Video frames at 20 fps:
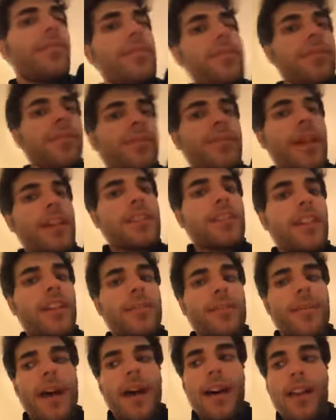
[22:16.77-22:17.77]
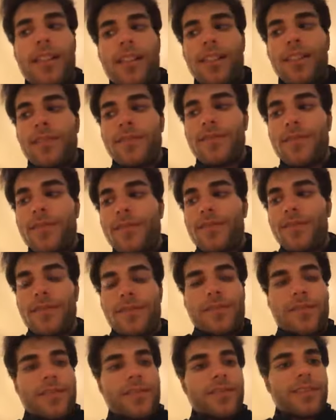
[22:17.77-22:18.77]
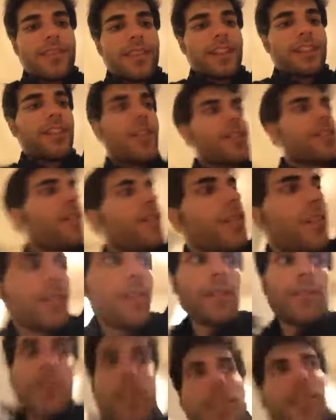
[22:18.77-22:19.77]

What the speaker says: basic math. That's all you use.